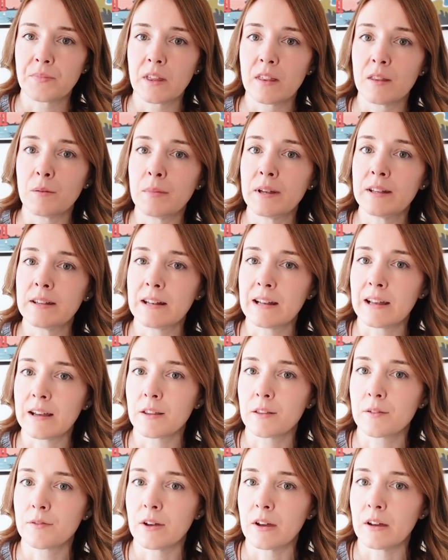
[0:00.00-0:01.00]
midi
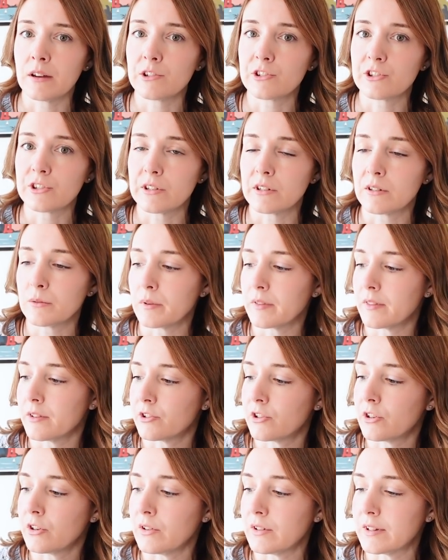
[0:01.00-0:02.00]
length version with the
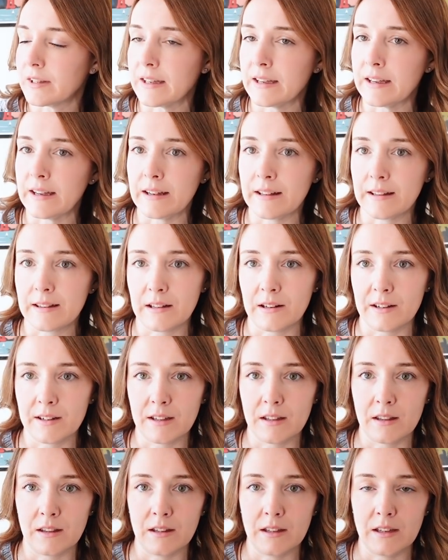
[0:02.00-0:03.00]
two tiers like
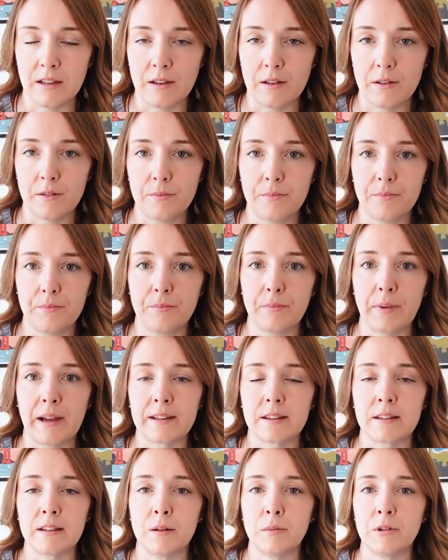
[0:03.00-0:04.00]
in the
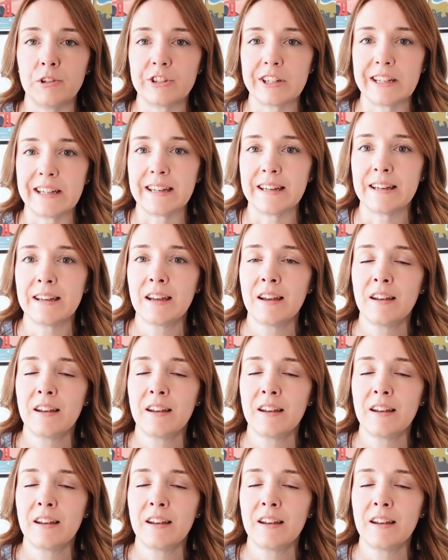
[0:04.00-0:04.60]
pattern image here,